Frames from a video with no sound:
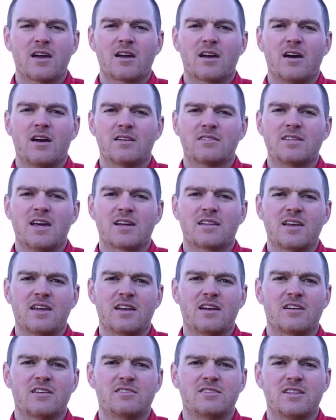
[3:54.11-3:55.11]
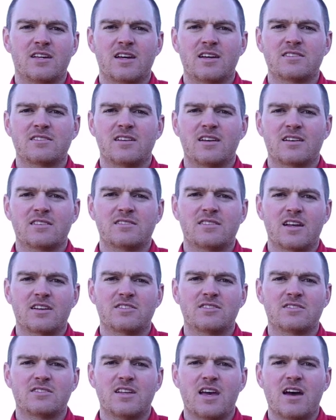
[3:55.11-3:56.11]
Contact NRCS and
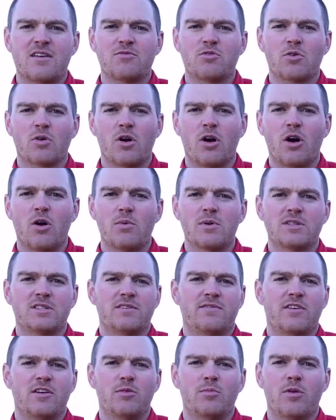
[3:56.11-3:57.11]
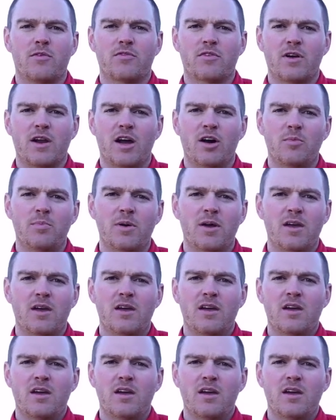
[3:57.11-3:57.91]
Extension staff, who are always available for help.